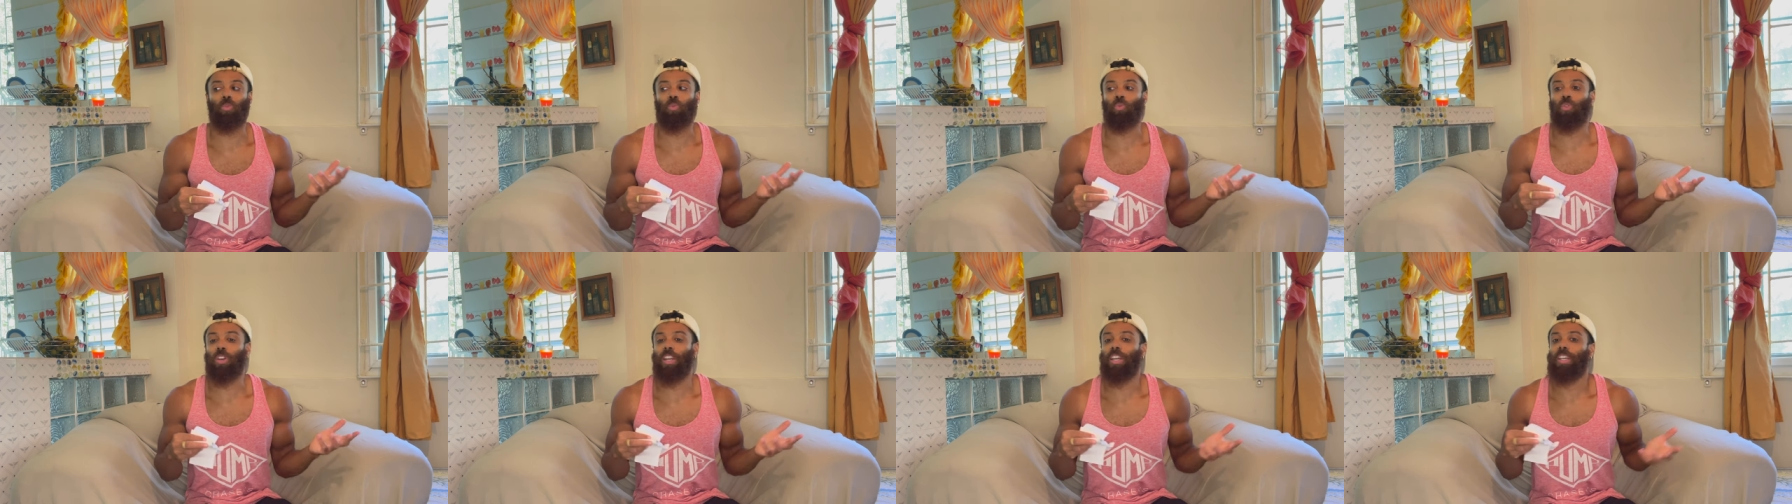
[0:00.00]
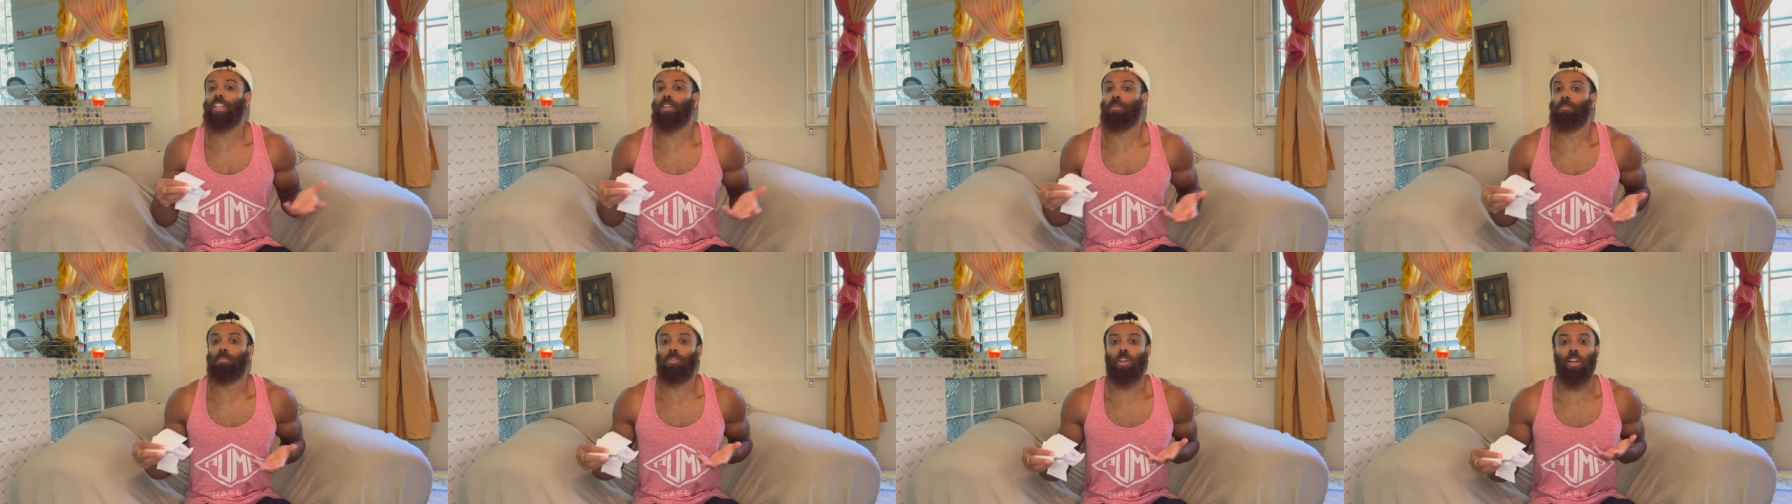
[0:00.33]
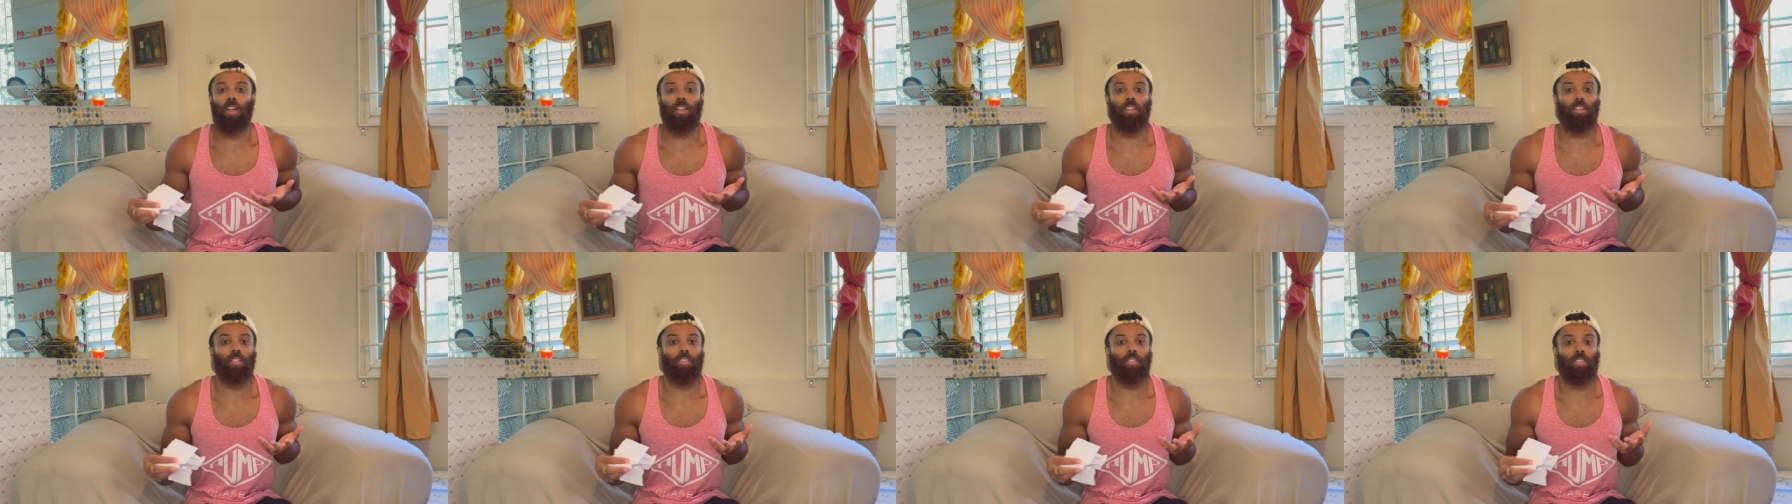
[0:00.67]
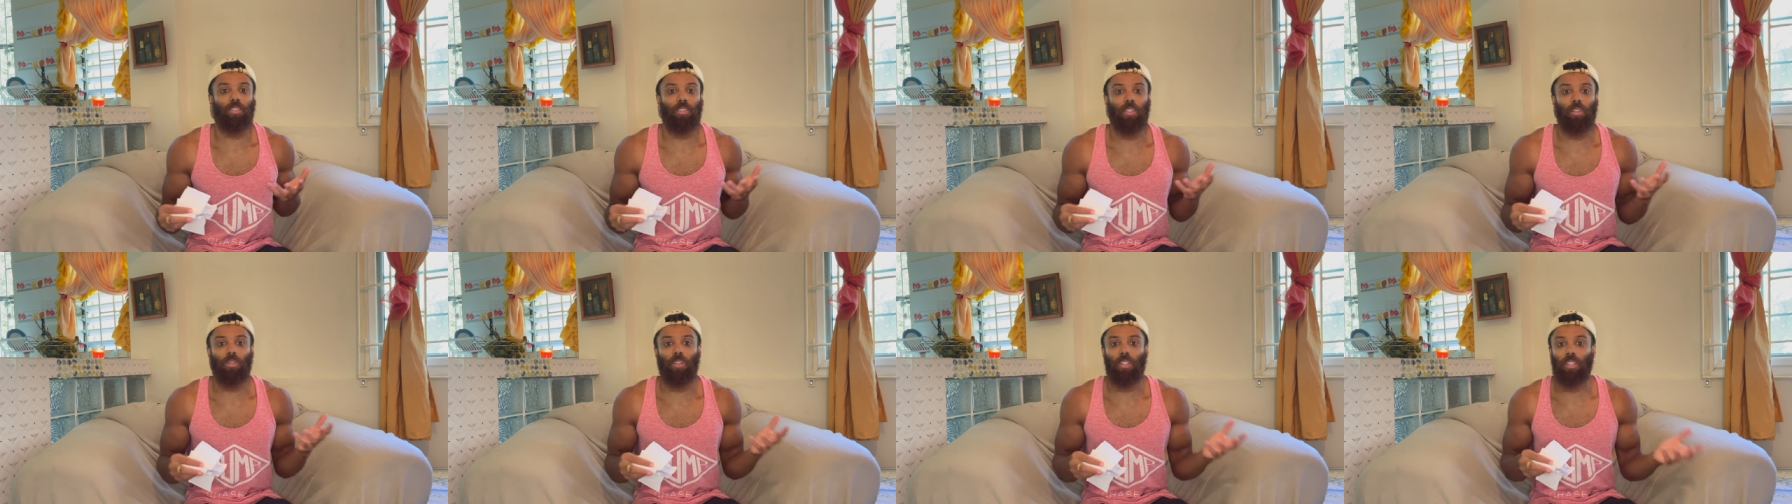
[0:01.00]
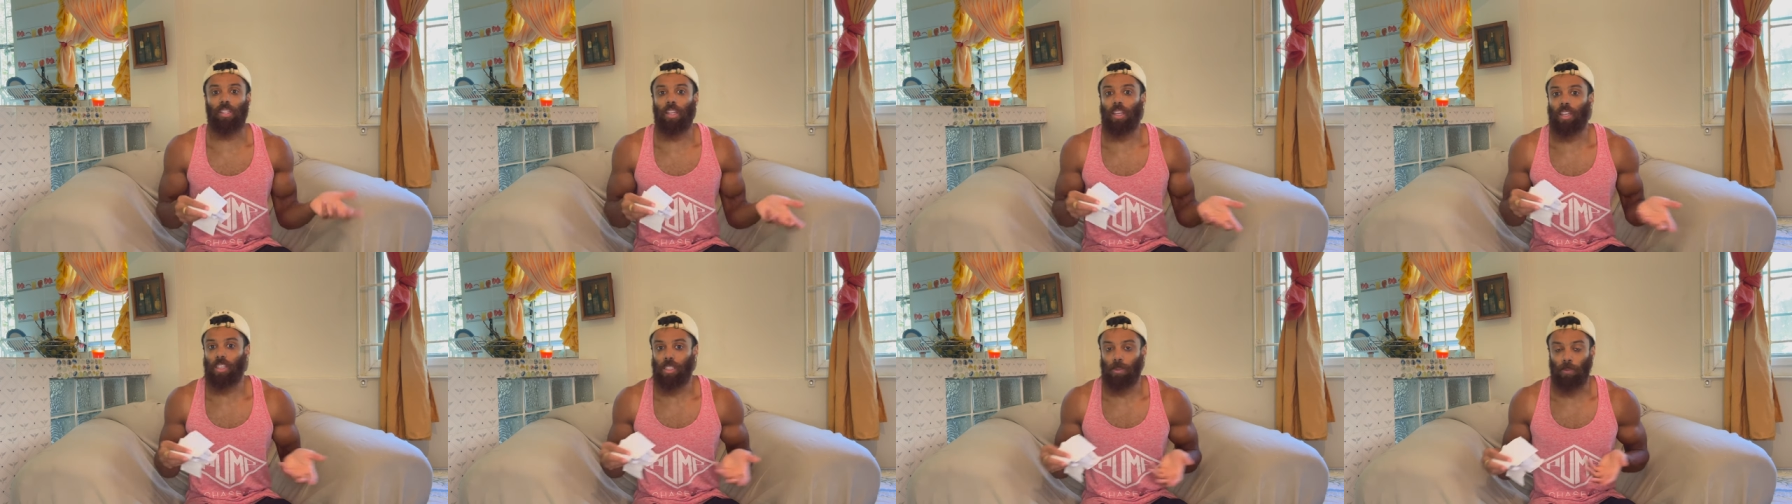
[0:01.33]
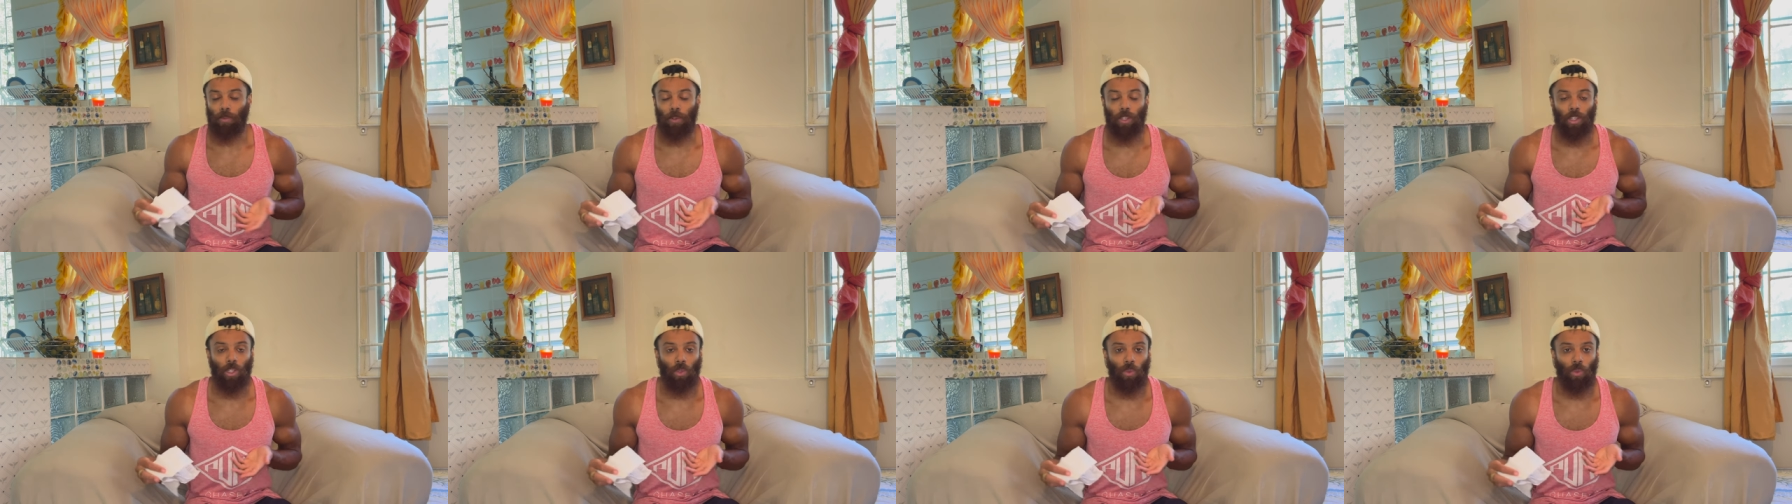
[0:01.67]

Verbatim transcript: random products and stuff like that spread